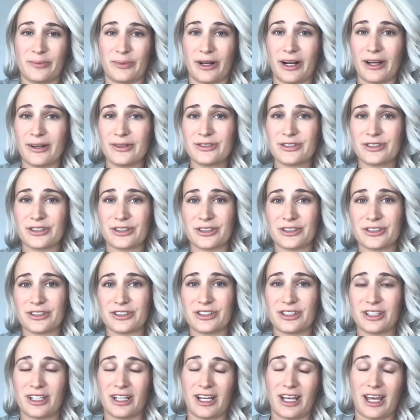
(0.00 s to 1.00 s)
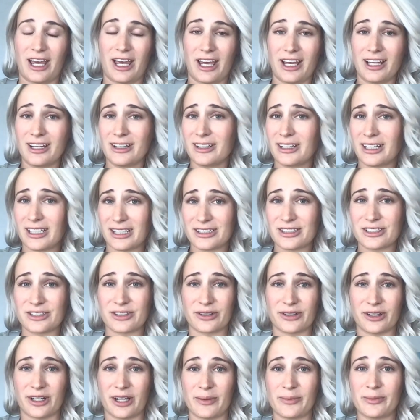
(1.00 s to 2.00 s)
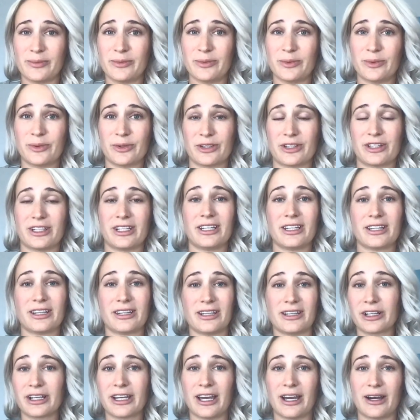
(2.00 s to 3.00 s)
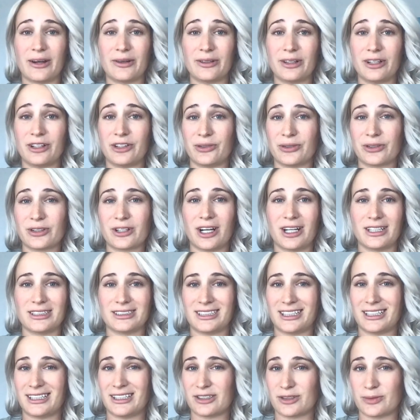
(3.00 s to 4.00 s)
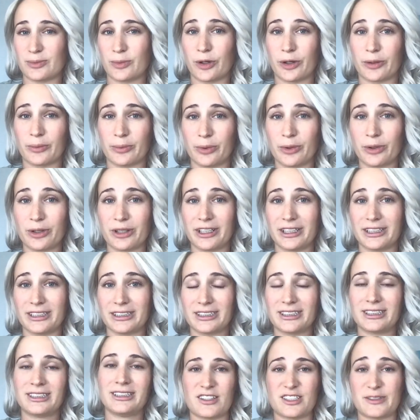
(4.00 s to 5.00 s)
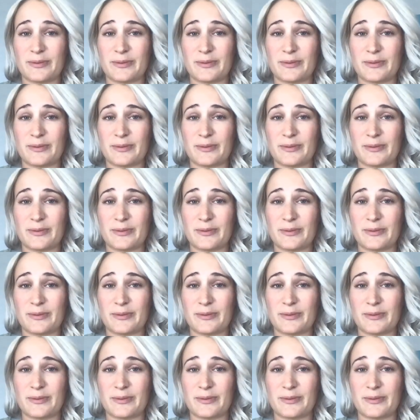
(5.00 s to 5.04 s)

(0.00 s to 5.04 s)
browsers and Instagram will think your account and your content is more important,